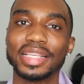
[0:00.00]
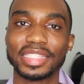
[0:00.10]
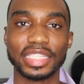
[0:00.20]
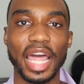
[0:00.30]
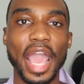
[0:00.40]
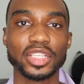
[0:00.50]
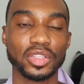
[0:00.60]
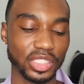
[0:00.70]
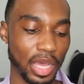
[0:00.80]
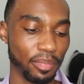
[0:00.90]
slacks
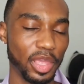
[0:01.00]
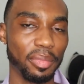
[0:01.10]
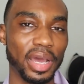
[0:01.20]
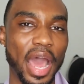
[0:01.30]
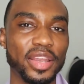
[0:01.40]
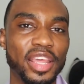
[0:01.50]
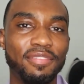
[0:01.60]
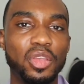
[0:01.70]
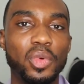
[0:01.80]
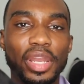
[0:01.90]
or something, but I
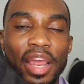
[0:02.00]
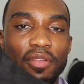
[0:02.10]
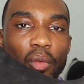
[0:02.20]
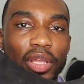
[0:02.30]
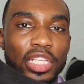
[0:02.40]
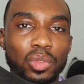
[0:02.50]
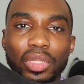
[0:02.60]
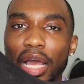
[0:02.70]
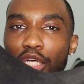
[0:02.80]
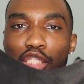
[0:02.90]
definitely would never wear this
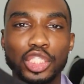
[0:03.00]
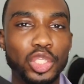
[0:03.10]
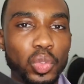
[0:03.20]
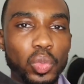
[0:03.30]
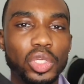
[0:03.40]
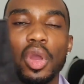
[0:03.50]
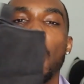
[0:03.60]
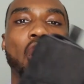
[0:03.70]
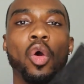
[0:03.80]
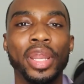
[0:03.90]
with like a suit
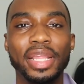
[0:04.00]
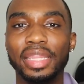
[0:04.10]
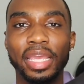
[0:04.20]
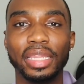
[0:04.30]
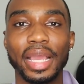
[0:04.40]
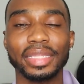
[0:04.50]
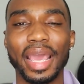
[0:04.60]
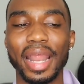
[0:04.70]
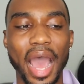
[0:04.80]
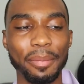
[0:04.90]
or anything like
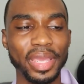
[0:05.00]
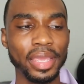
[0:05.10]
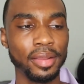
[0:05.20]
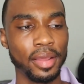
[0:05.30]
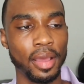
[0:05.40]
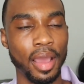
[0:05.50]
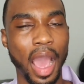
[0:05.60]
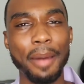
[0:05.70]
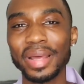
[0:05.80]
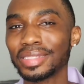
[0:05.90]
that. I mean,
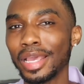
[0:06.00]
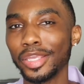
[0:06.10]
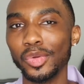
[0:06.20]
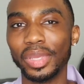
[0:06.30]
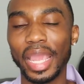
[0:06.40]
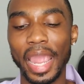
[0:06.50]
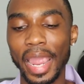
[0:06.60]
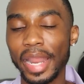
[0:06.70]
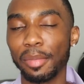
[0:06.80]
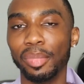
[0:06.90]
I'm not saying you
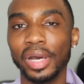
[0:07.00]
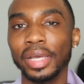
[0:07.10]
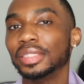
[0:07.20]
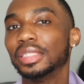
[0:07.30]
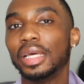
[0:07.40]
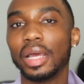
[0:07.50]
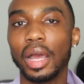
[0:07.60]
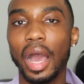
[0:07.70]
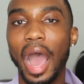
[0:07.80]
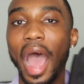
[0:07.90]
can't, but
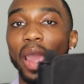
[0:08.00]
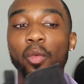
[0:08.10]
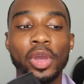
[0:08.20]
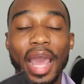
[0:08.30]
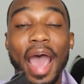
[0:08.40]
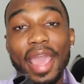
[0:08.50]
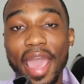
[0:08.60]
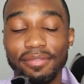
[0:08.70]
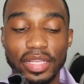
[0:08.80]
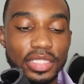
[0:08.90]
I
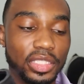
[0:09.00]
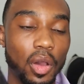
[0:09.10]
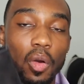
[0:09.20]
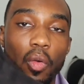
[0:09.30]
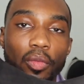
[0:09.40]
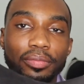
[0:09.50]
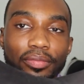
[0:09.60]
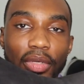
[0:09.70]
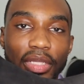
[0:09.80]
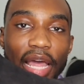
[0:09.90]
haven't. So
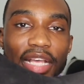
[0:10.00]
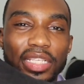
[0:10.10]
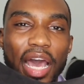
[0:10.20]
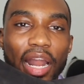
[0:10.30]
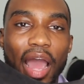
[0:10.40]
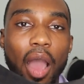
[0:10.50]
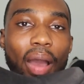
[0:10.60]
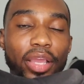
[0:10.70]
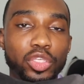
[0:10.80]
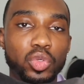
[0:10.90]
that's kind of how
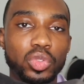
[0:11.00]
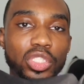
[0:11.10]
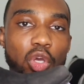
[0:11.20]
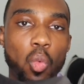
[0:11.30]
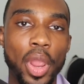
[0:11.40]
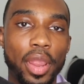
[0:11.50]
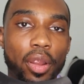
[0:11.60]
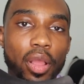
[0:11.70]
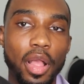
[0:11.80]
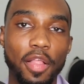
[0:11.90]
I used to
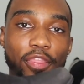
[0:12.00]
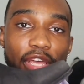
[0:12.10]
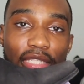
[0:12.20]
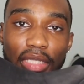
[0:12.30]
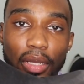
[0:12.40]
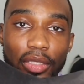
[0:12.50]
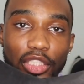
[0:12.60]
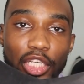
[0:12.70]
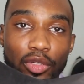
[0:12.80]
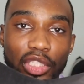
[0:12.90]
wear this
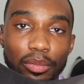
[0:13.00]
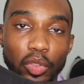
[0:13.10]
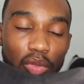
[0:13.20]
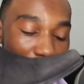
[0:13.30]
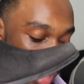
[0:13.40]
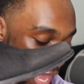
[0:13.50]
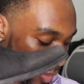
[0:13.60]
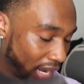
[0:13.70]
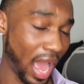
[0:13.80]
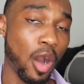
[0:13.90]
Chelsea boot, the black
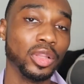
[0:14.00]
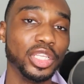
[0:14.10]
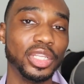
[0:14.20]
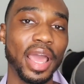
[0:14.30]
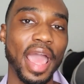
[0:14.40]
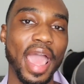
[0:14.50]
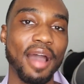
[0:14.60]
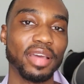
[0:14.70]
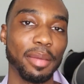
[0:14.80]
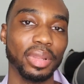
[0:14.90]
one. I only
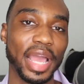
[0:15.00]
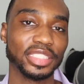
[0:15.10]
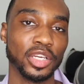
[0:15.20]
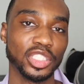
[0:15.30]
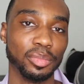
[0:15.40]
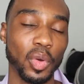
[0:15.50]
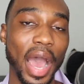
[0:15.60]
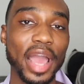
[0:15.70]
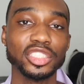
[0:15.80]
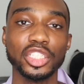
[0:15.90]
have a black Chelsea boot.
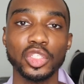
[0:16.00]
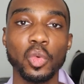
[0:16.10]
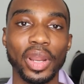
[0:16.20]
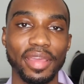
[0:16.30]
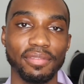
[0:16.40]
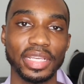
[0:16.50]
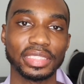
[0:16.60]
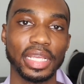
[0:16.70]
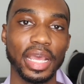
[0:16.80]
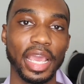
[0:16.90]
I actually do want to
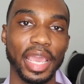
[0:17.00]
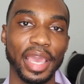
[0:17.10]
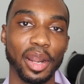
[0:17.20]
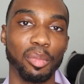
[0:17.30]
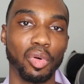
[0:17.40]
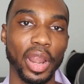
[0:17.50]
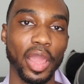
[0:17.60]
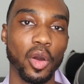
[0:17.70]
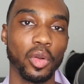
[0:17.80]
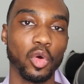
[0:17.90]
invest in a
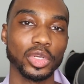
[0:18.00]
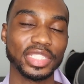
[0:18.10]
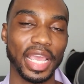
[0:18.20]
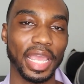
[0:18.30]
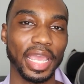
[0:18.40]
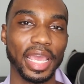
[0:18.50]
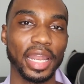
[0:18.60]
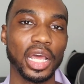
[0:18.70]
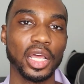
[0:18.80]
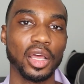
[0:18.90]
brown or tan